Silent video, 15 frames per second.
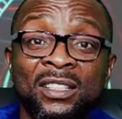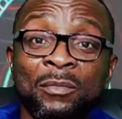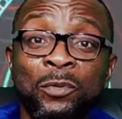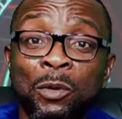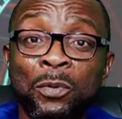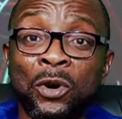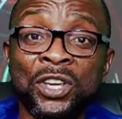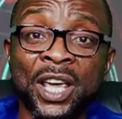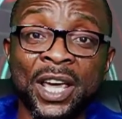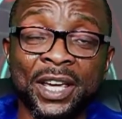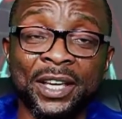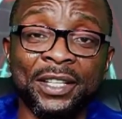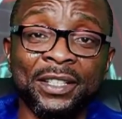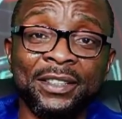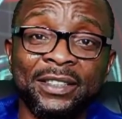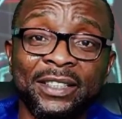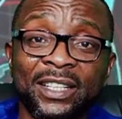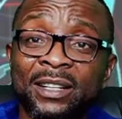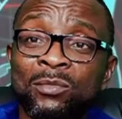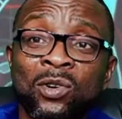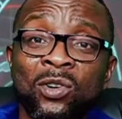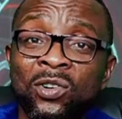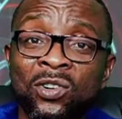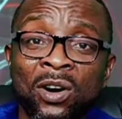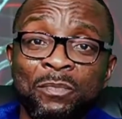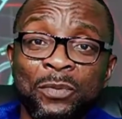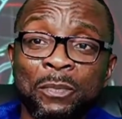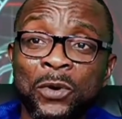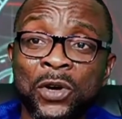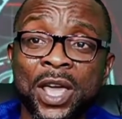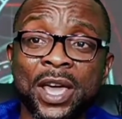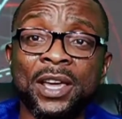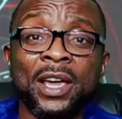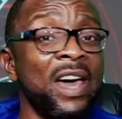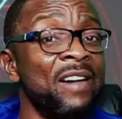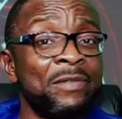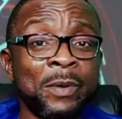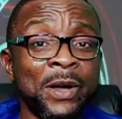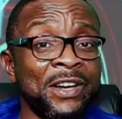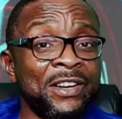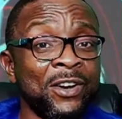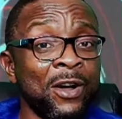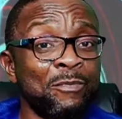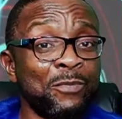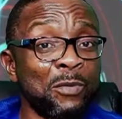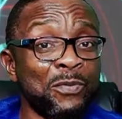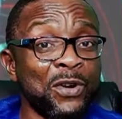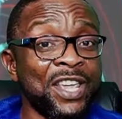They borrowed on propoye. Everybody borrowed on propoye.